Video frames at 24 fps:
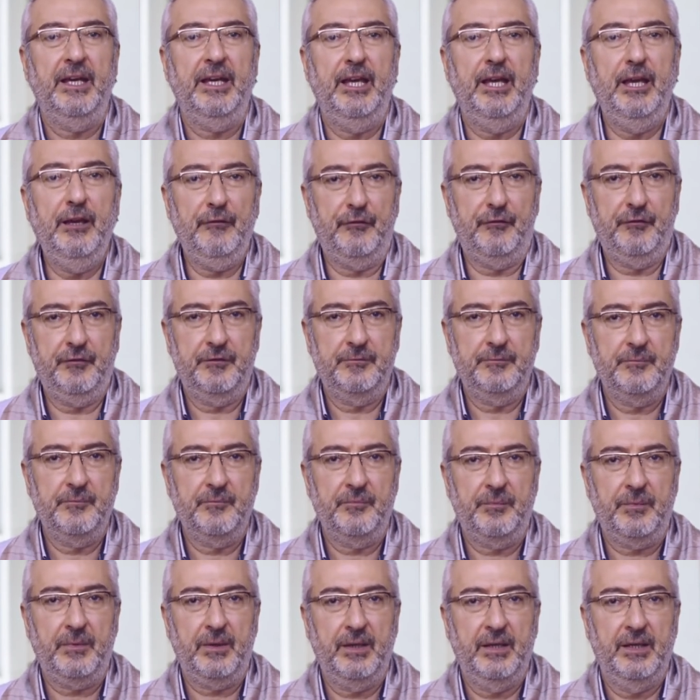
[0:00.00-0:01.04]
if
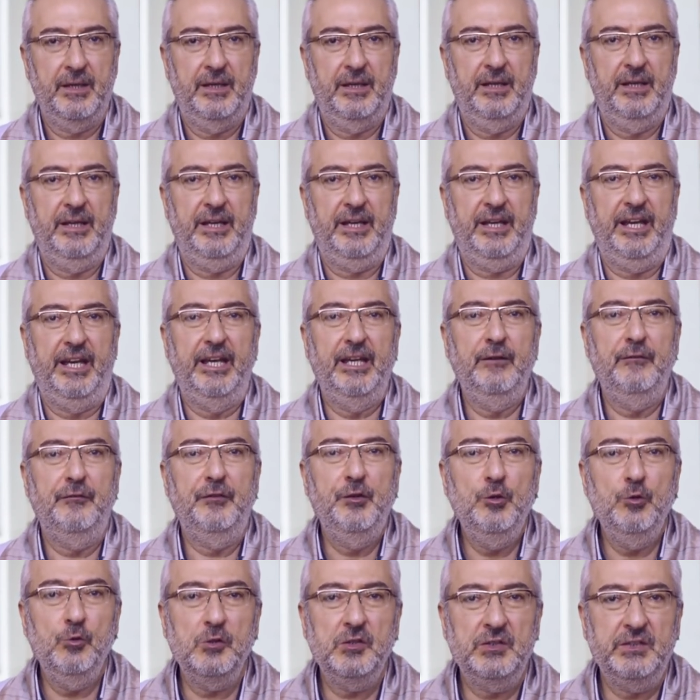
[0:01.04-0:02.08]
in
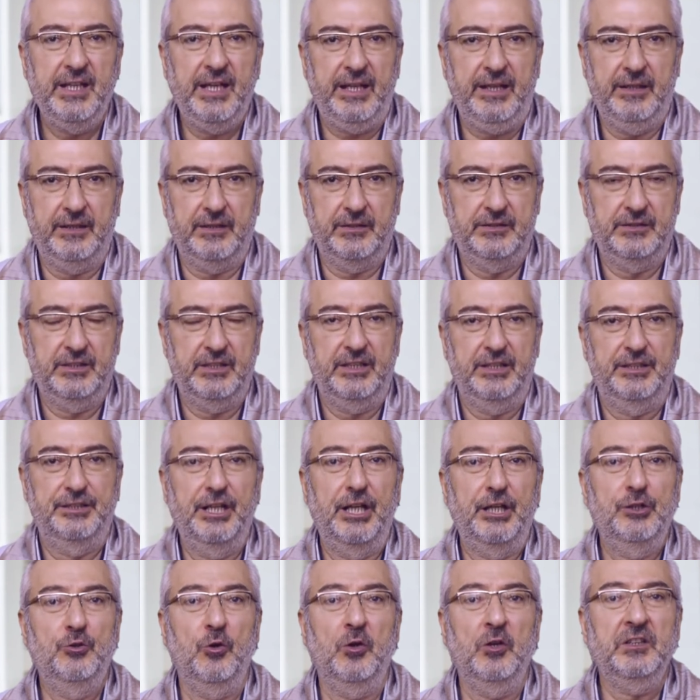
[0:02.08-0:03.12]
few seconds
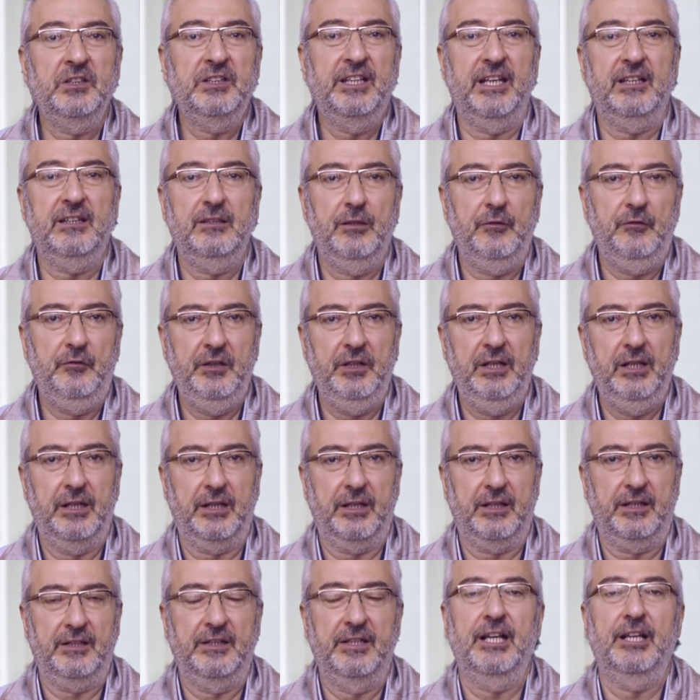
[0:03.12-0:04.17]
they don't get the
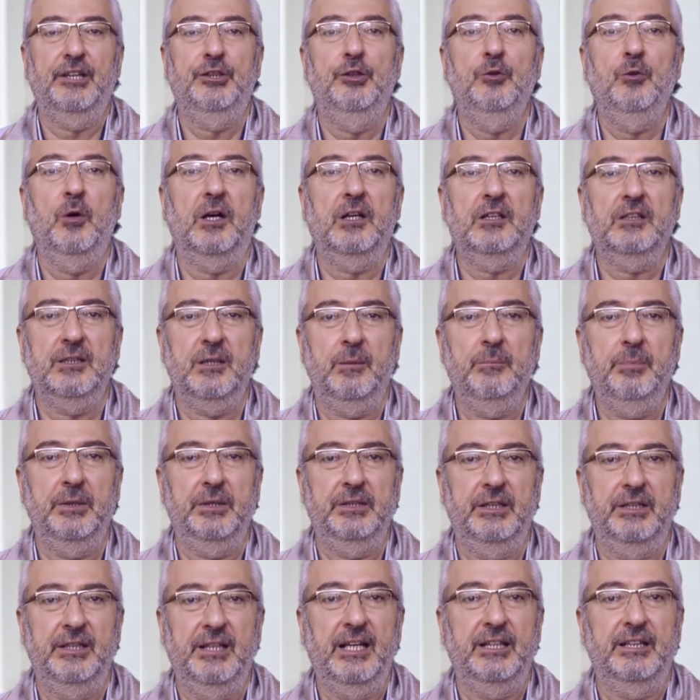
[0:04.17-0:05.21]
feeling that you are
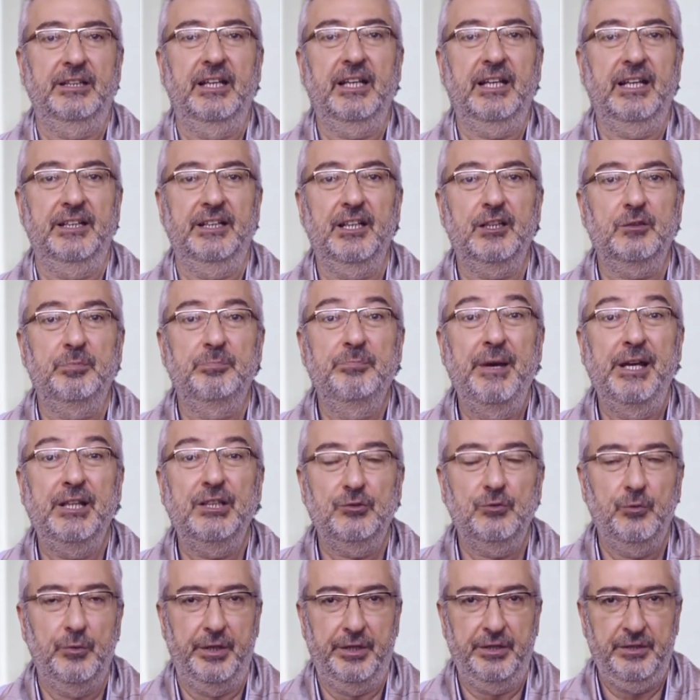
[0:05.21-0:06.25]
somebody that they cannot
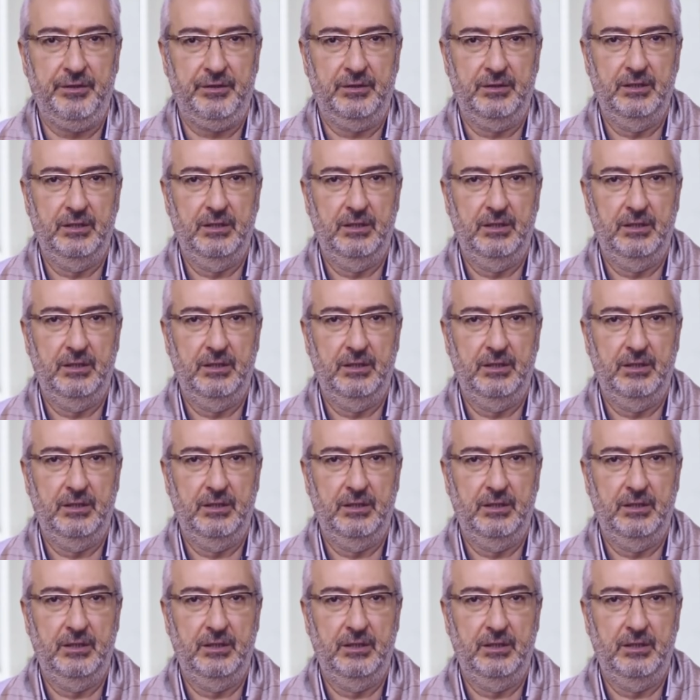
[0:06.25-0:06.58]
mess with,